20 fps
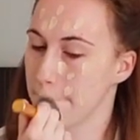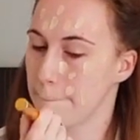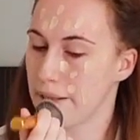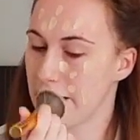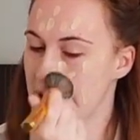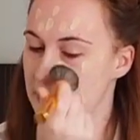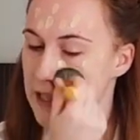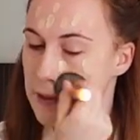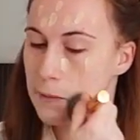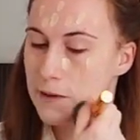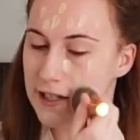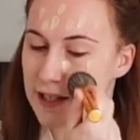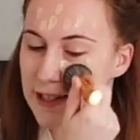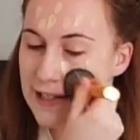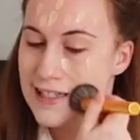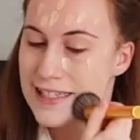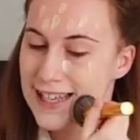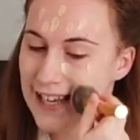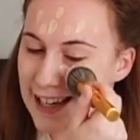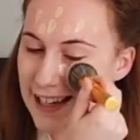blend my
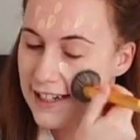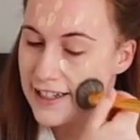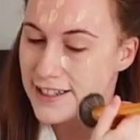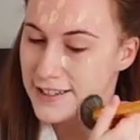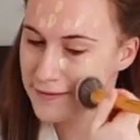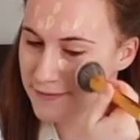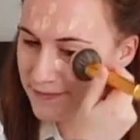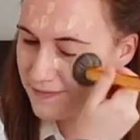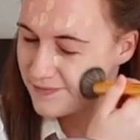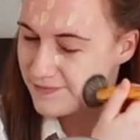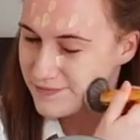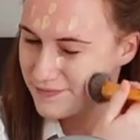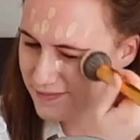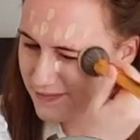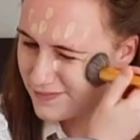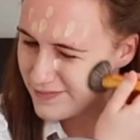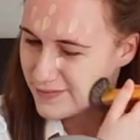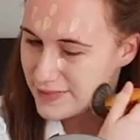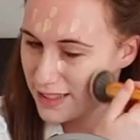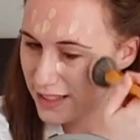concealer,
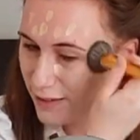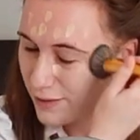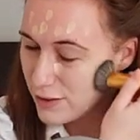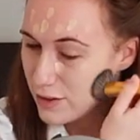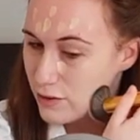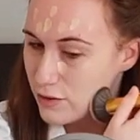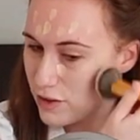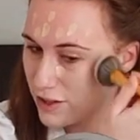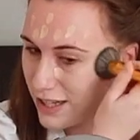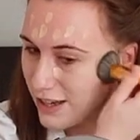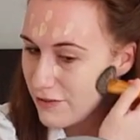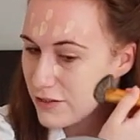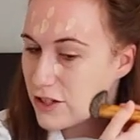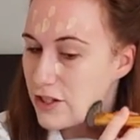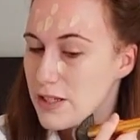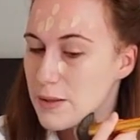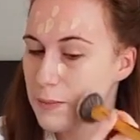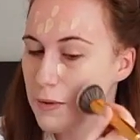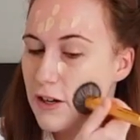so I'll just have to use a